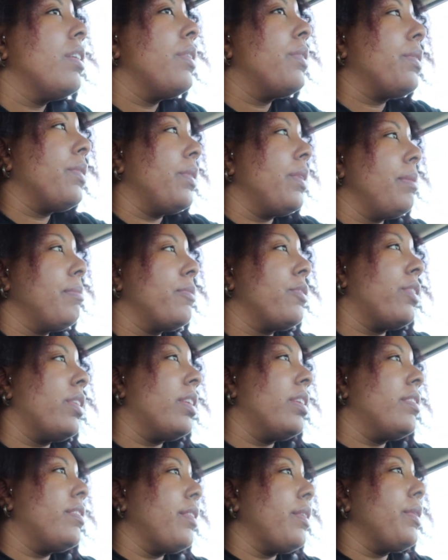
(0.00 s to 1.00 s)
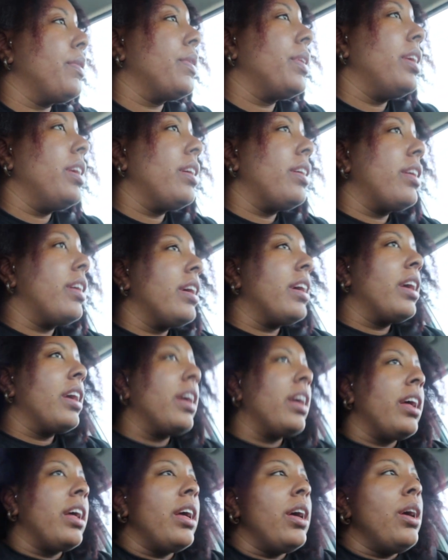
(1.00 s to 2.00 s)
Hold on, I'm trying to turn here.
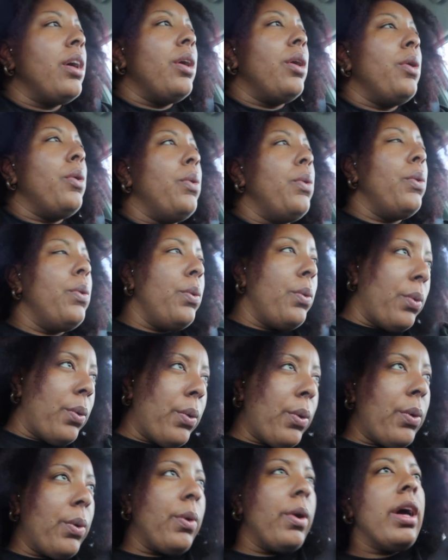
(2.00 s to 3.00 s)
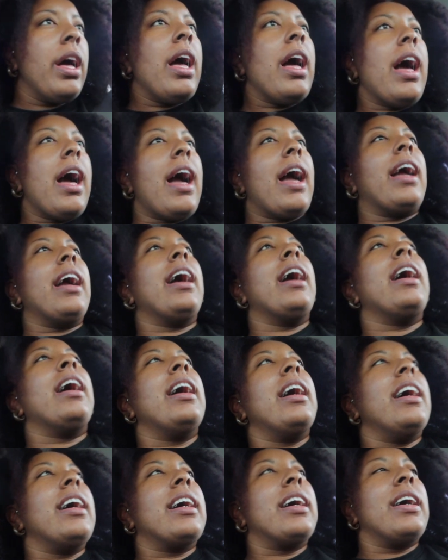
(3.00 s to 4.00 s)
Whew. I
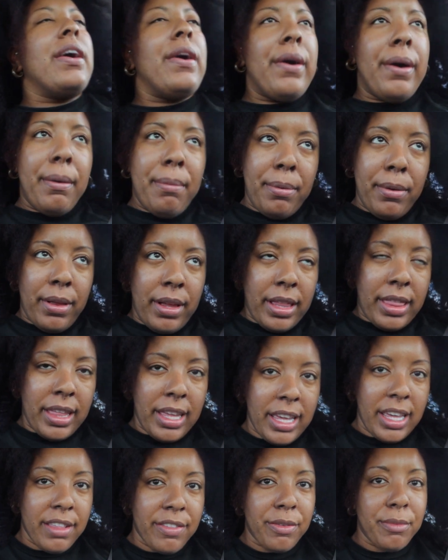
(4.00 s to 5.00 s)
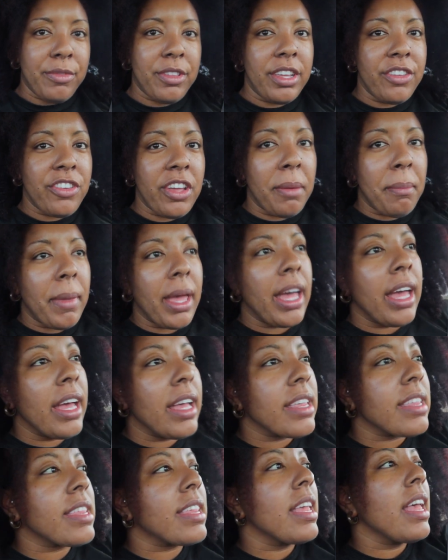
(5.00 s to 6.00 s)
got a couple of things from TJ Maxx.
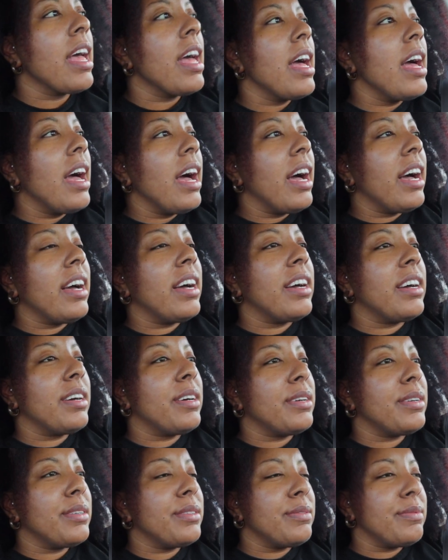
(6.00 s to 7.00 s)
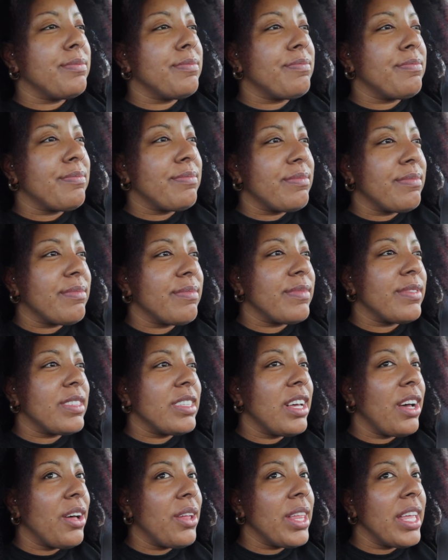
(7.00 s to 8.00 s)
Um,
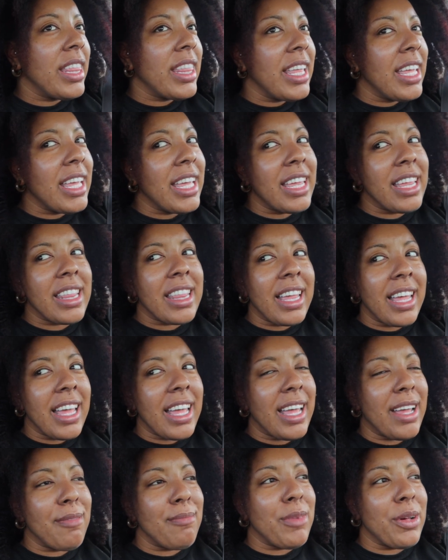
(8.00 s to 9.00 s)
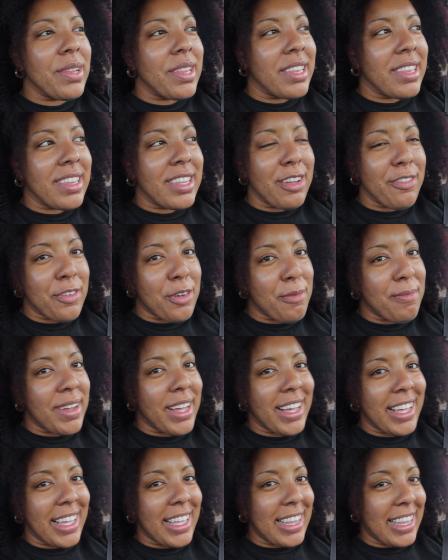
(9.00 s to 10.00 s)
the only thing is like most of the stuff on
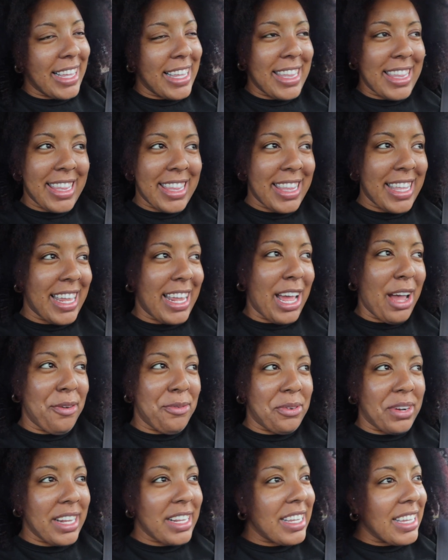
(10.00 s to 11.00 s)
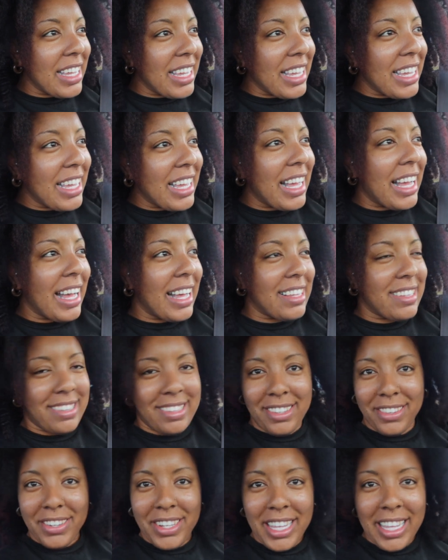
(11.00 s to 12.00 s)
my list that I wanted to get, I
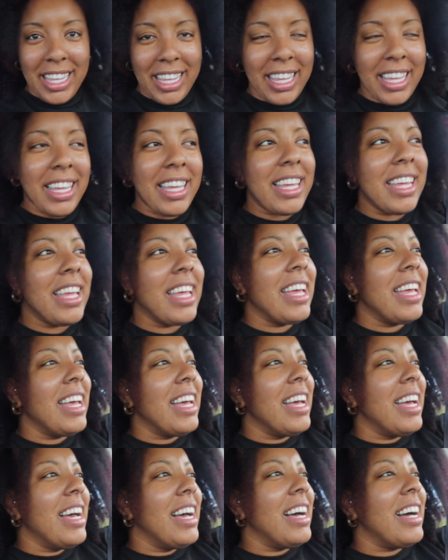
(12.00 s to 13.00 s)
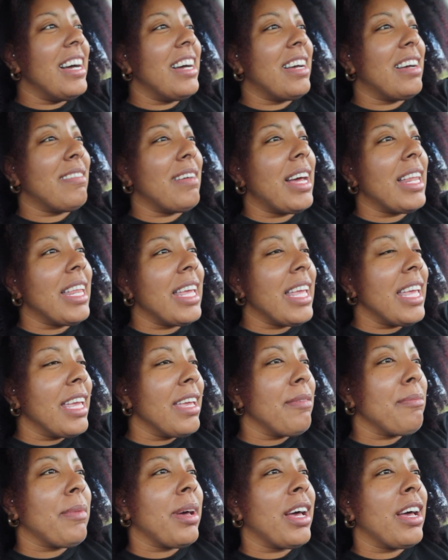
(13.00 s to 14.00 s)
still didn't get it. Um, I didn't
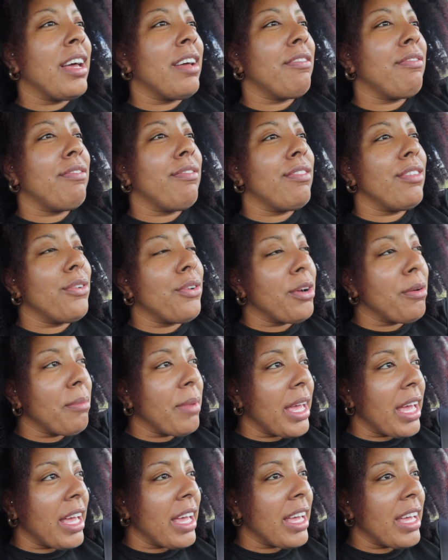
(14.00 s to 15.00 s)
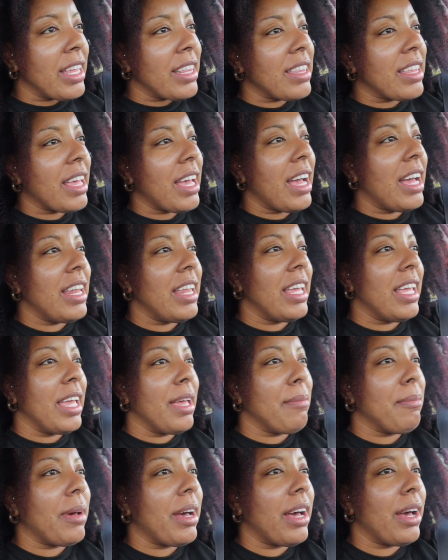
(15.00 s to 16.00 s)
get my floor mat. I didn't
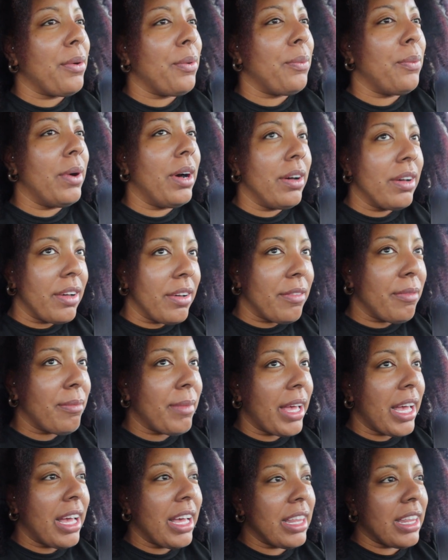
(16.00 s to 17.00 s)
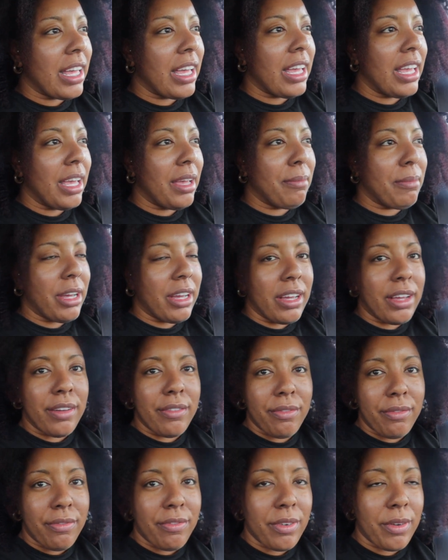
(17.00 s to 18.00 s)
get my welcome mat, like my
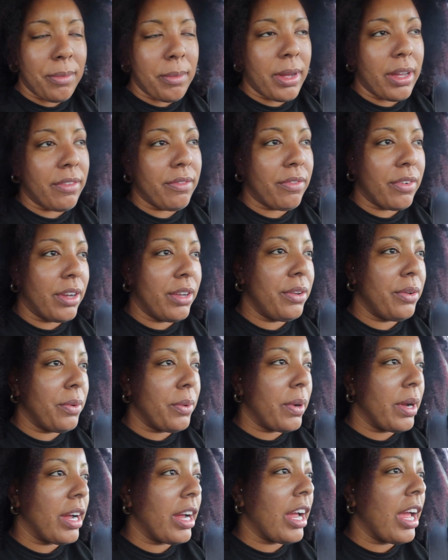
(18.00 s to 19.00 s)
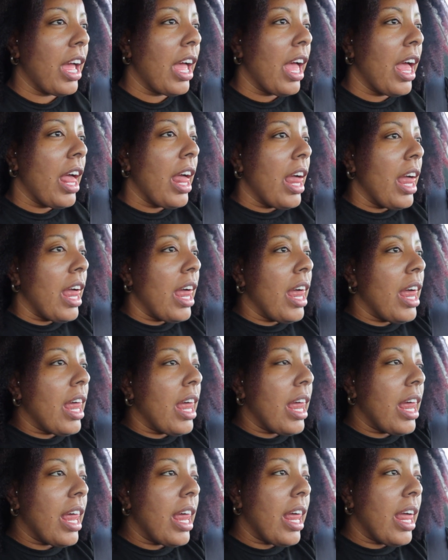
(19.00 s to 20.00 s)
for my front door.
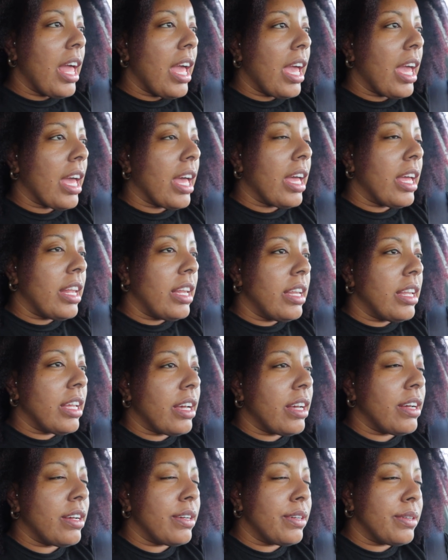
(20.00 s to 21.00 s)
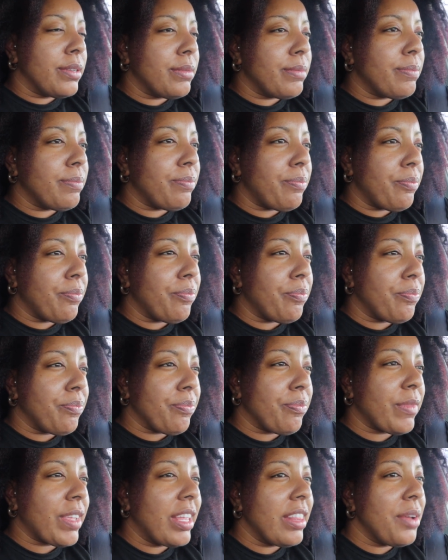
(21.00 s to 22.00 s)
And
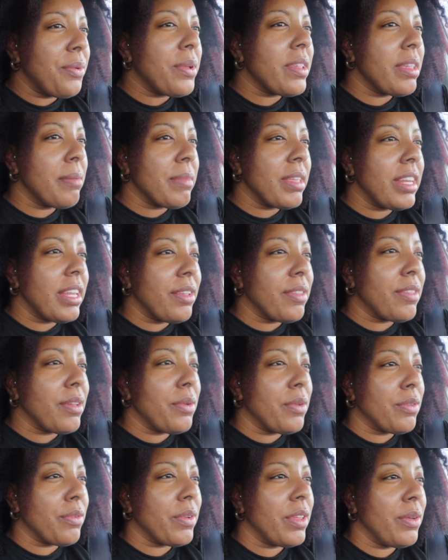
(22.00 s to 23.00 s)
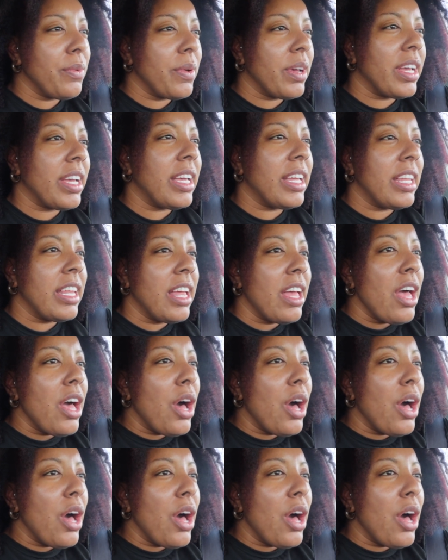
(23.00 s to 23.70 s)
um, there was something else I was really wanting.